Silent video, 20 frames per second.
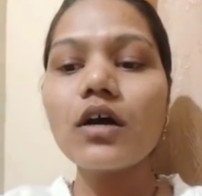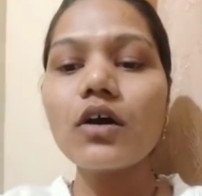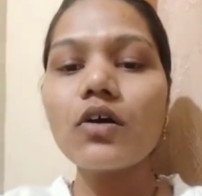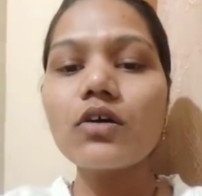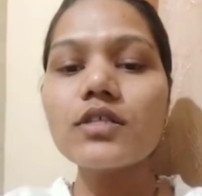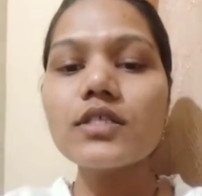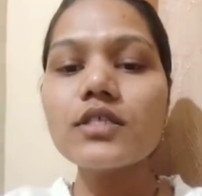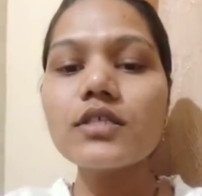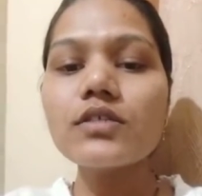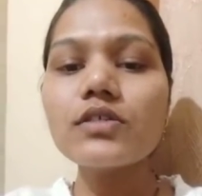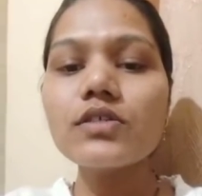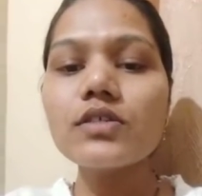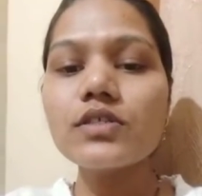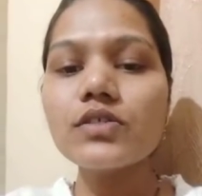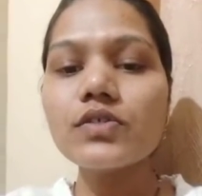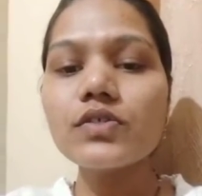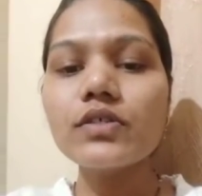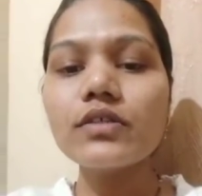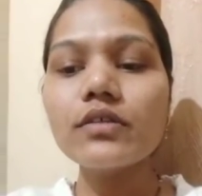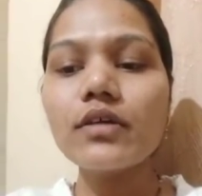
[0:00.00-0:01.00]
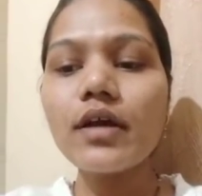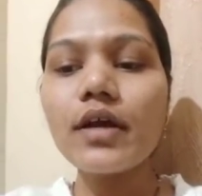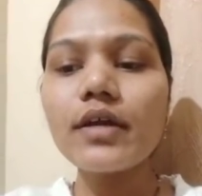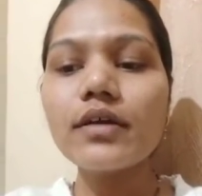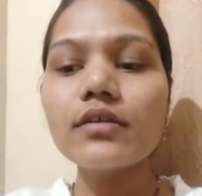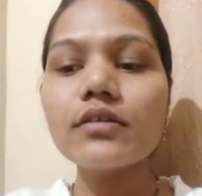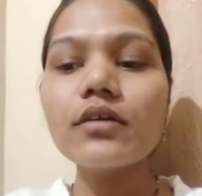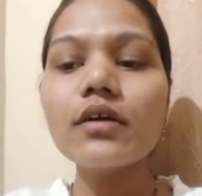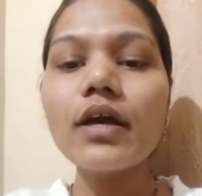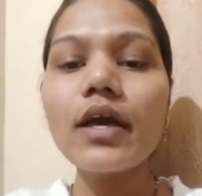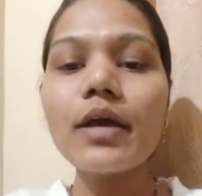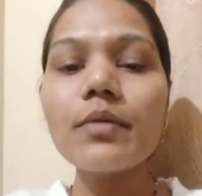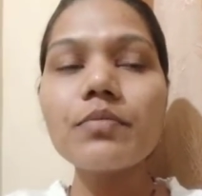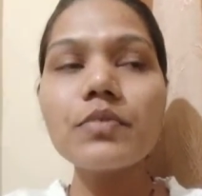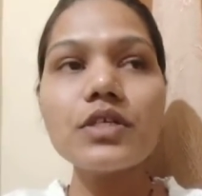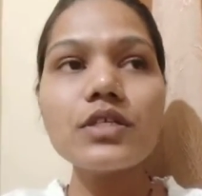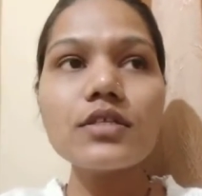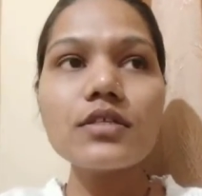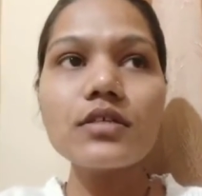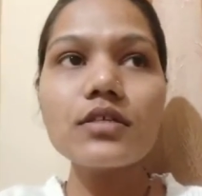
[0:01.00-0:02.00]
concentration, and the
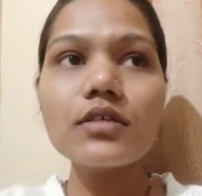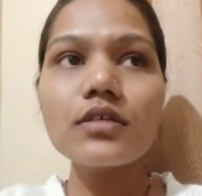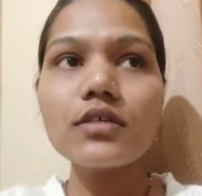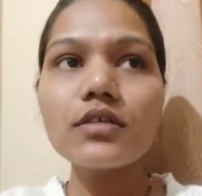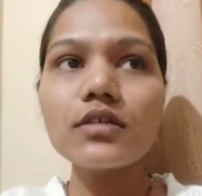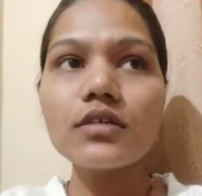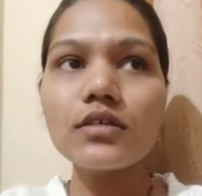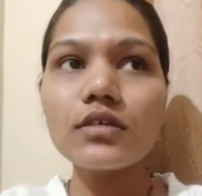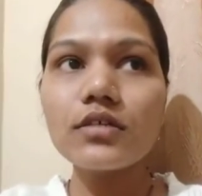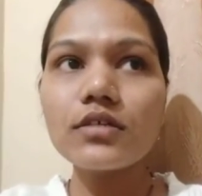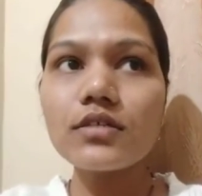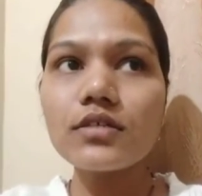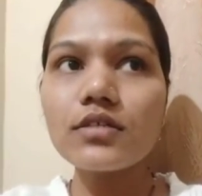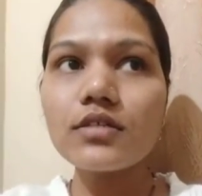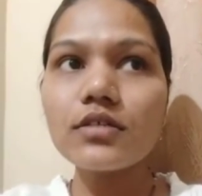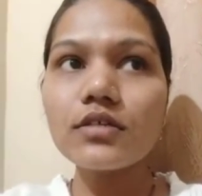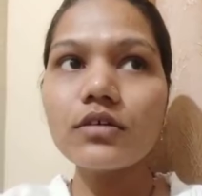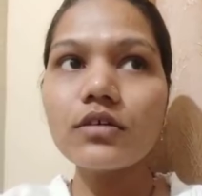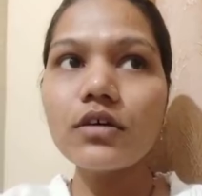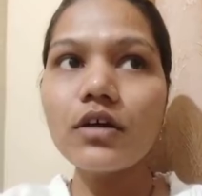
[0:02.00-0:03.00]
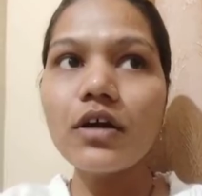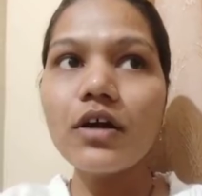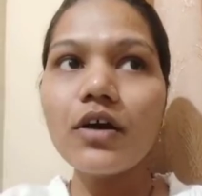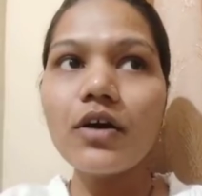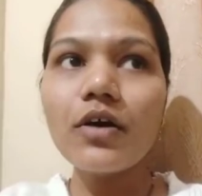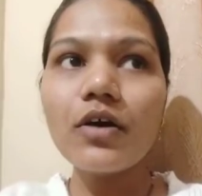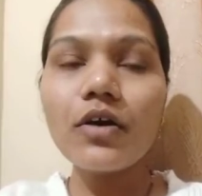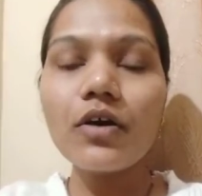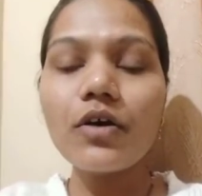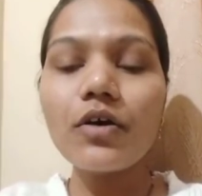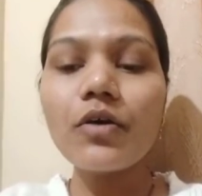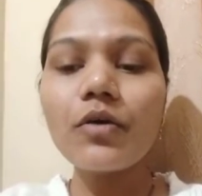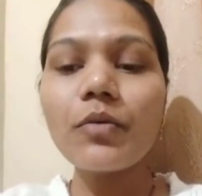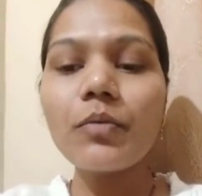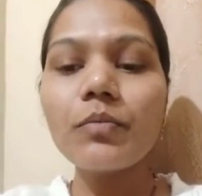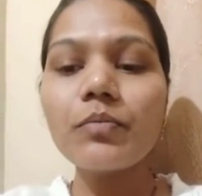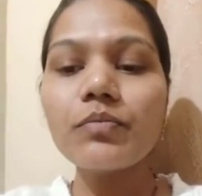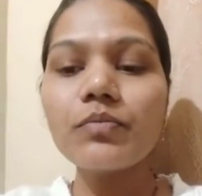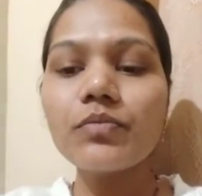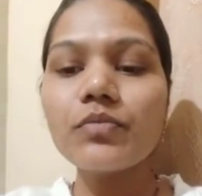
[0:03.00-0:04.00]
MEC, it is the
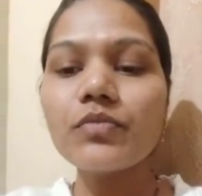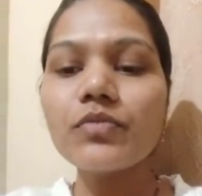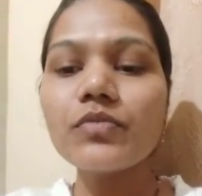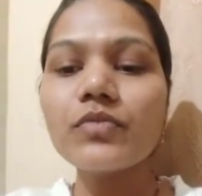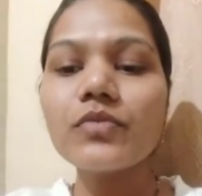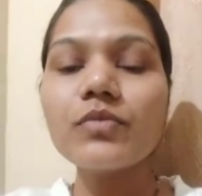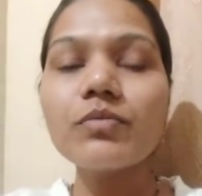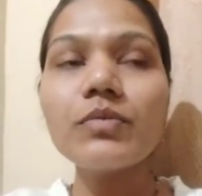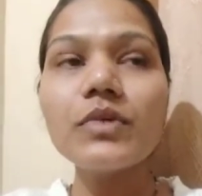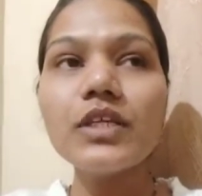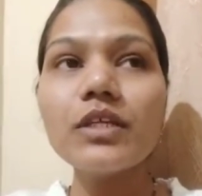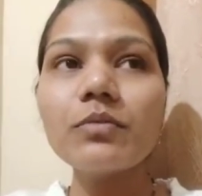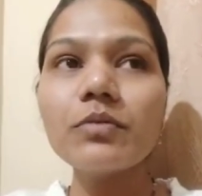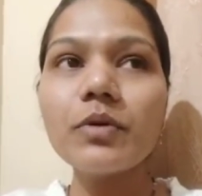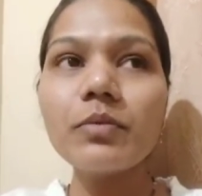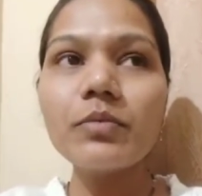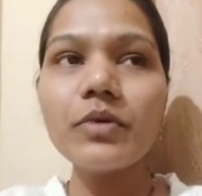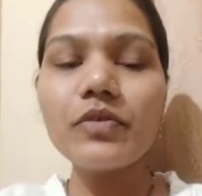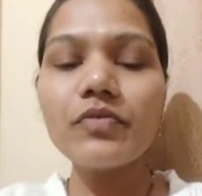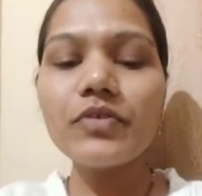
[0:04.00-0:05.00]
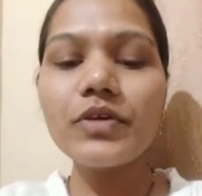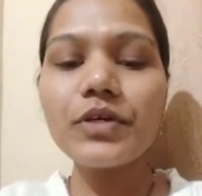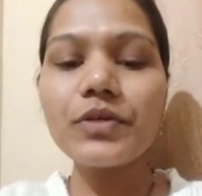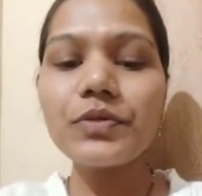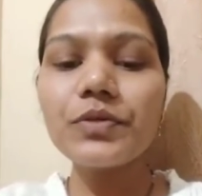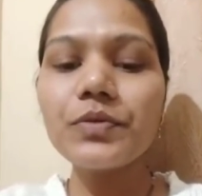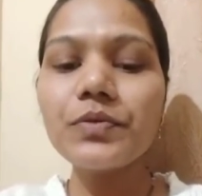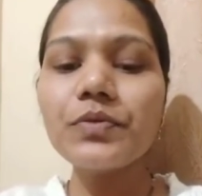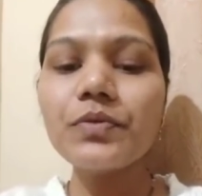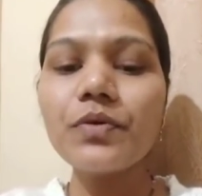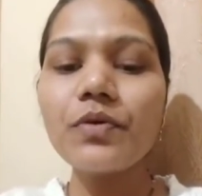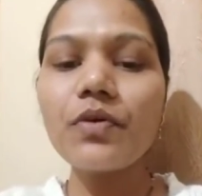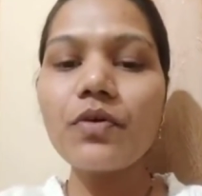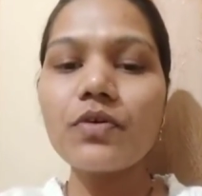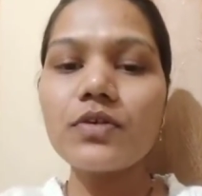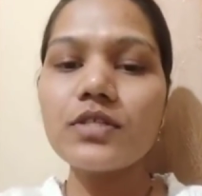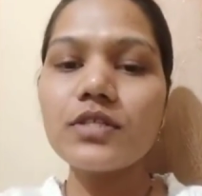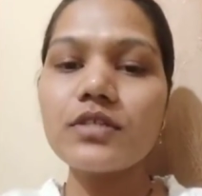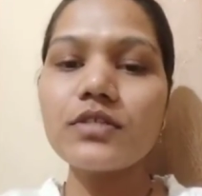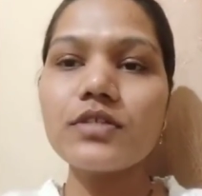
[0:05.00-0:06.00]
minimum effective
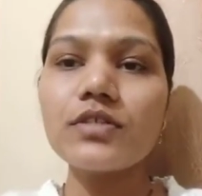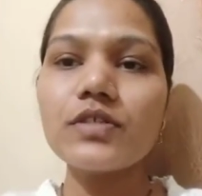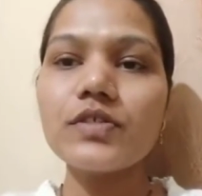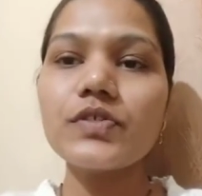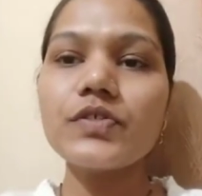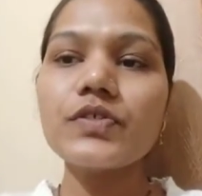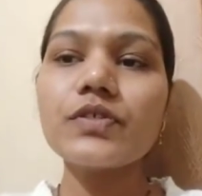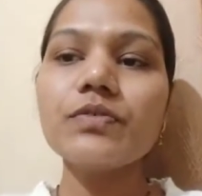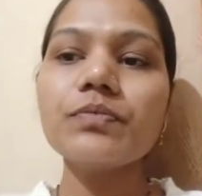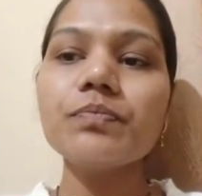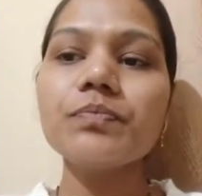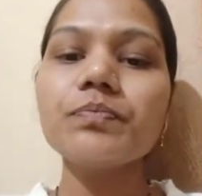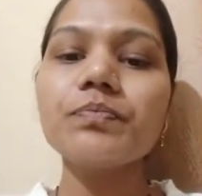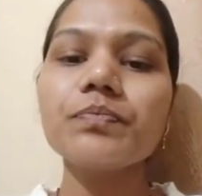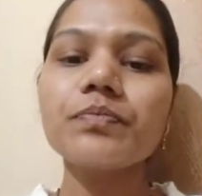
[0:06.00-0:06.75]
concentration.